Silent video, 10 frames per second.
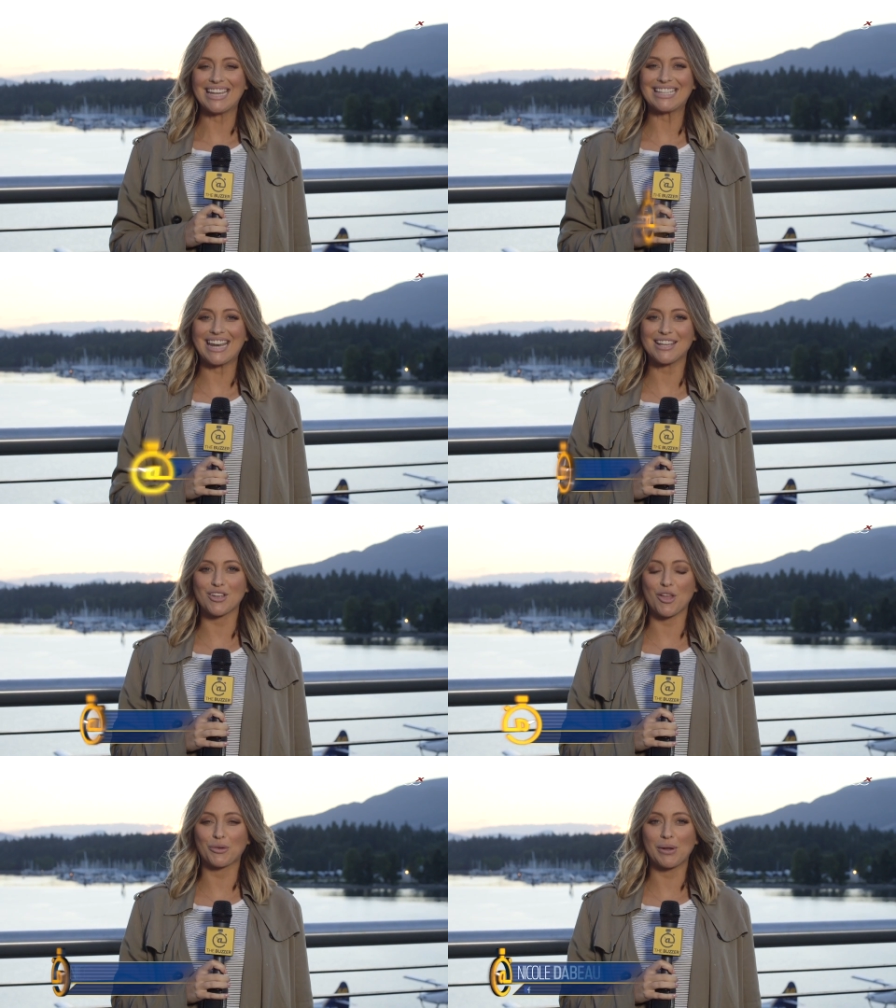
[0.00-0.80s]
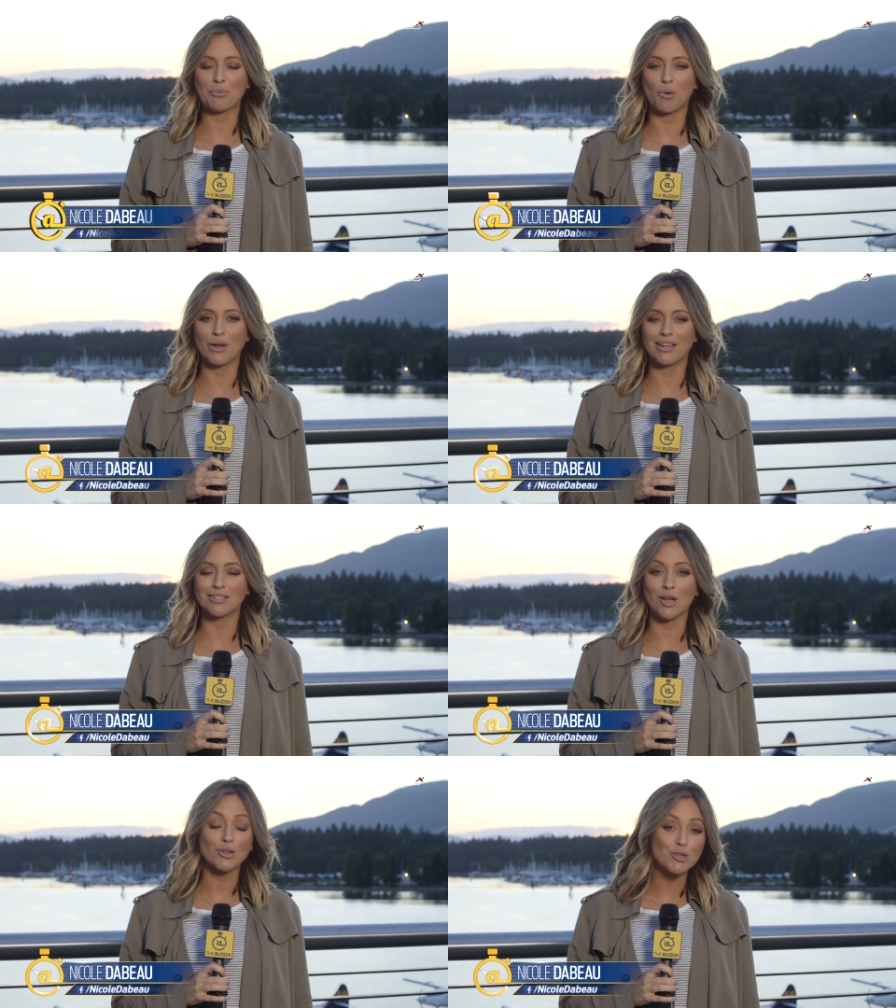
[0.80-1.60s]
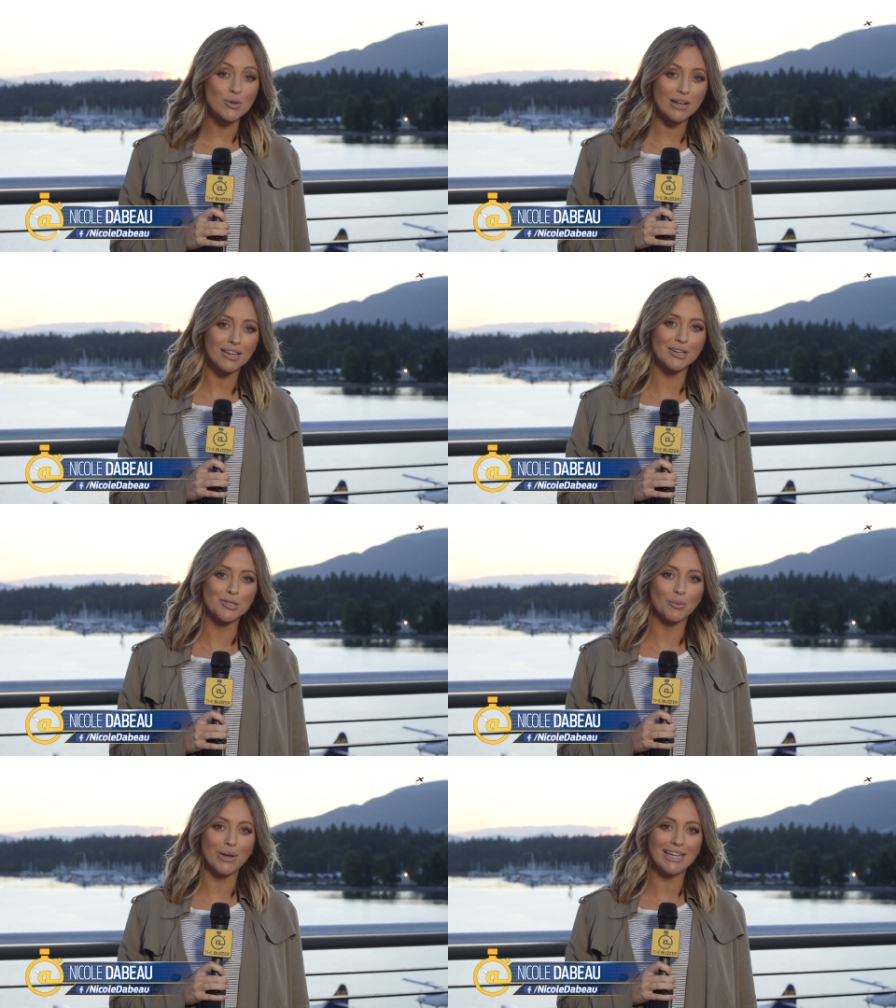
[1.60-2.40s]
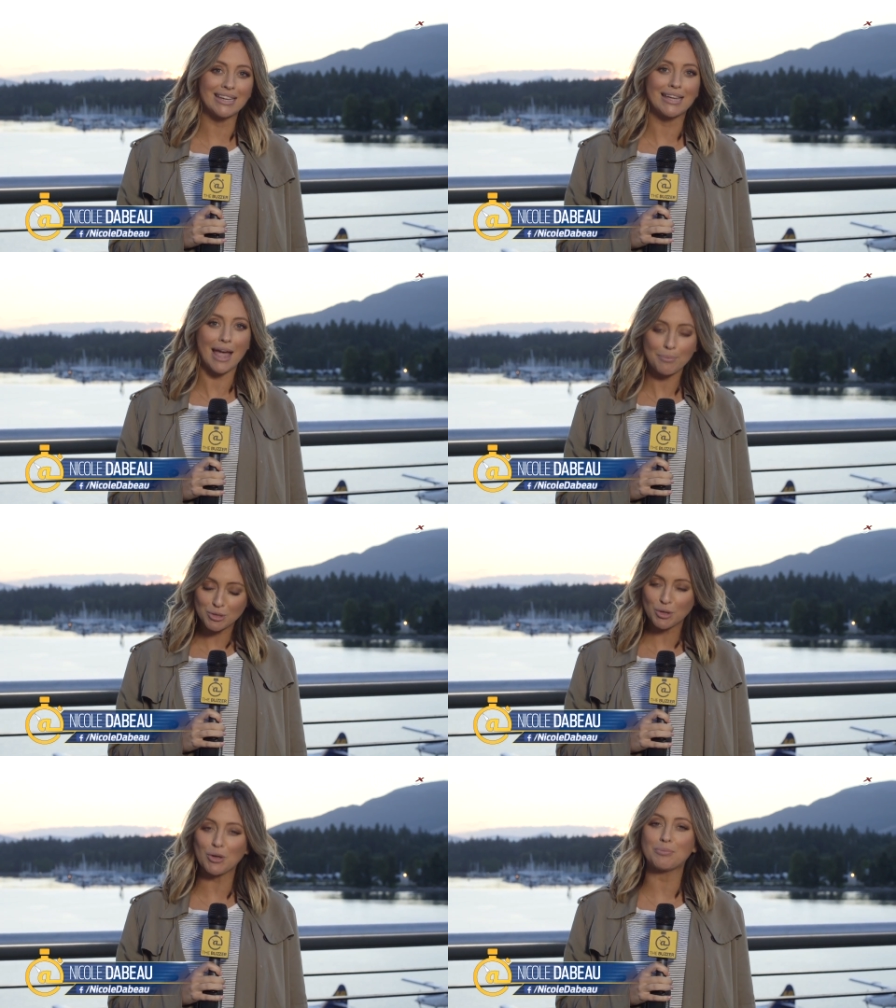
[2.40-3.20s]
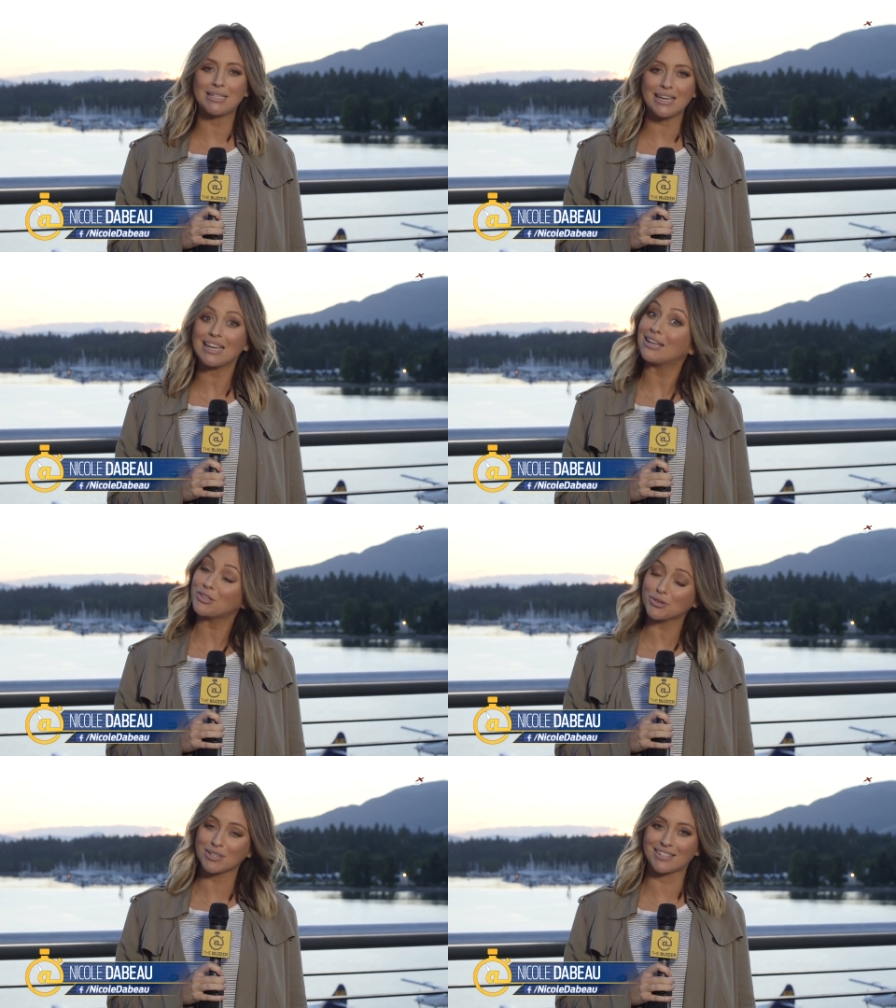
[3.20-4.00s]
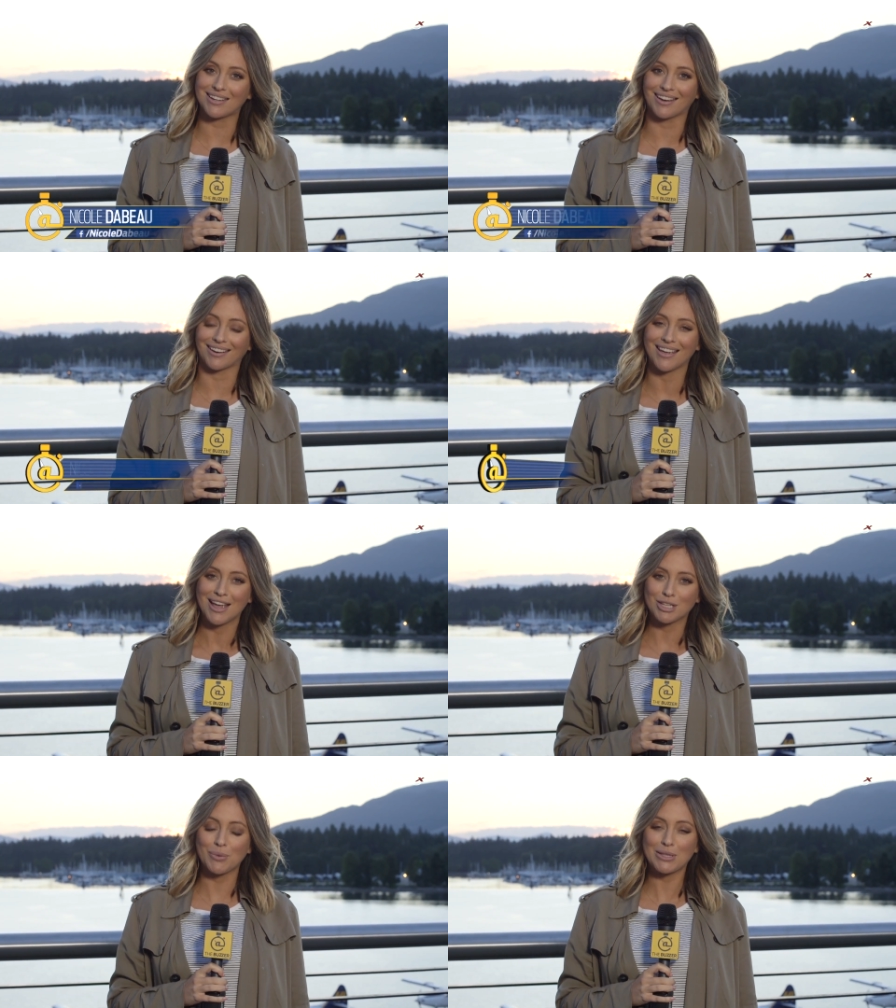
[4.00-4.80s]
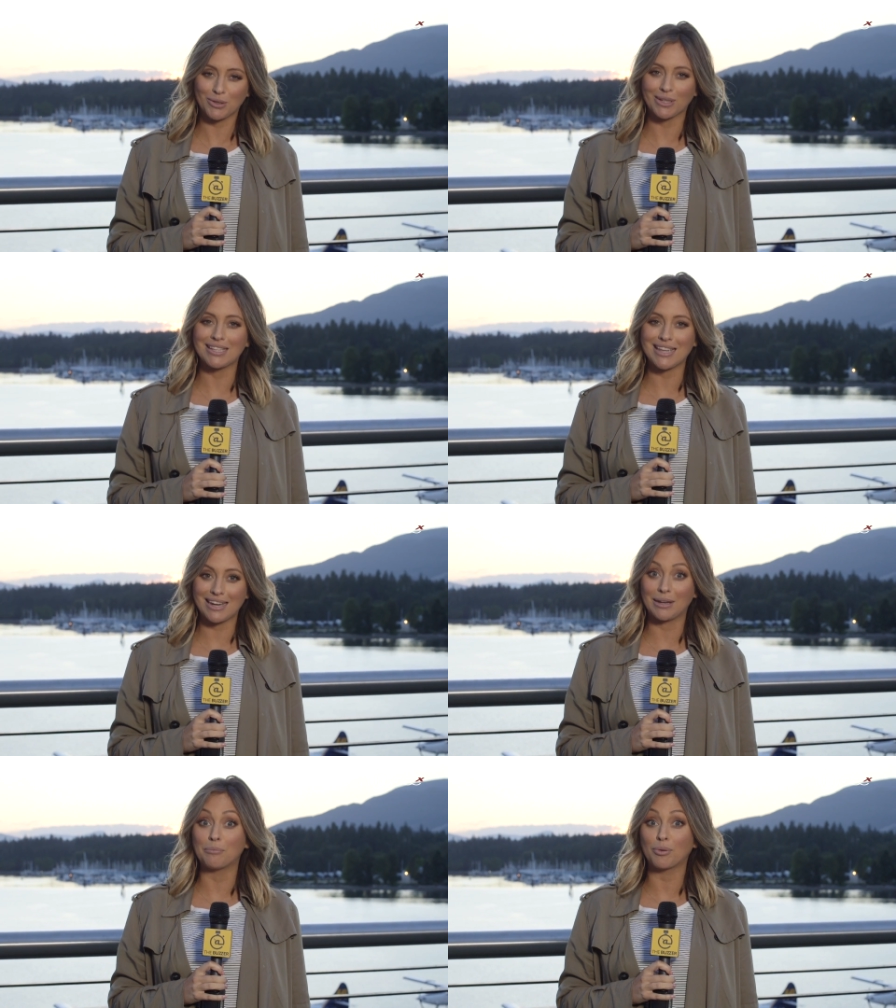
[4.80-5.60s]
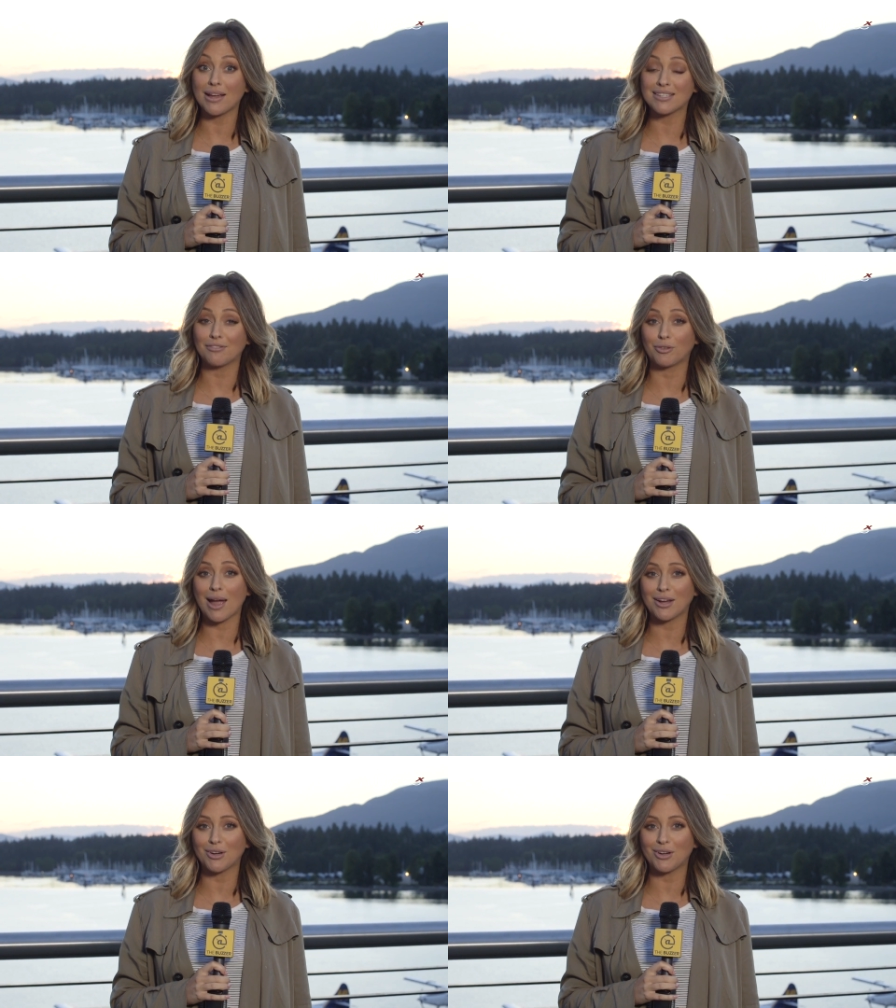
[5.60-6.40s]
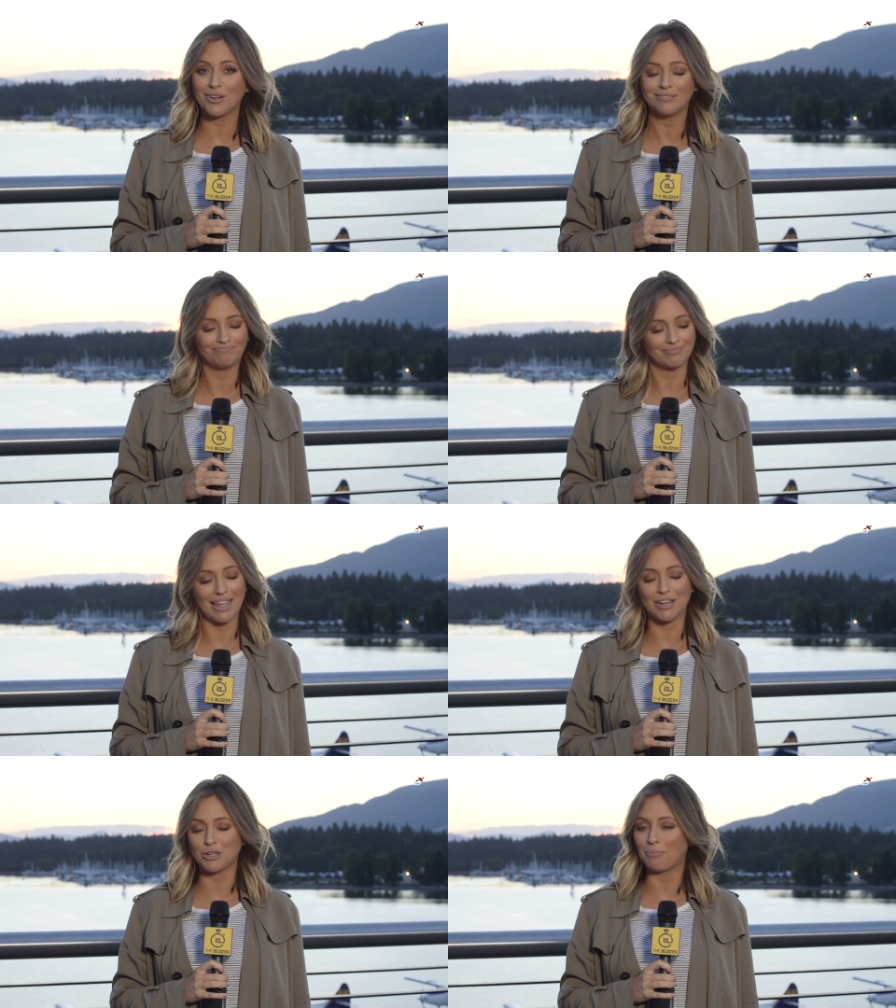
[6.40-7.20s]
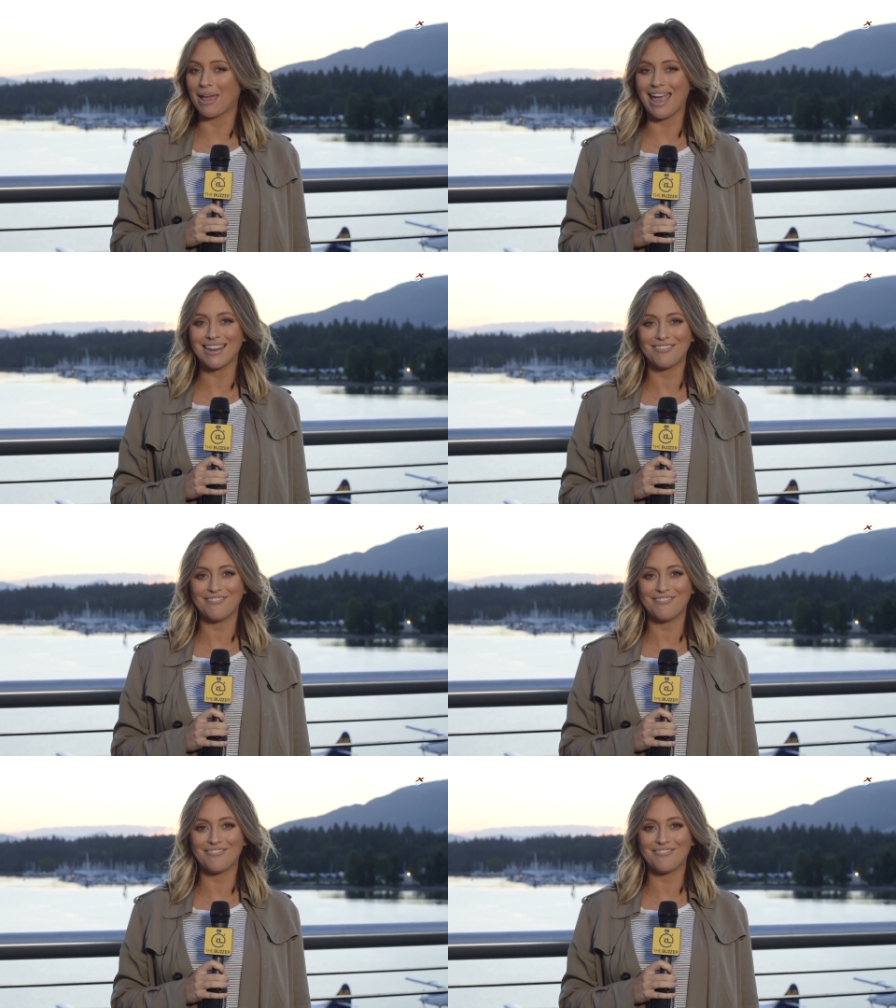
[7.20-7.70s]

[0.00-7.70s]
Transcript: In today's All Three Points, Australia's win kept Group D interesting. Switzerland set an impressive record, and Japan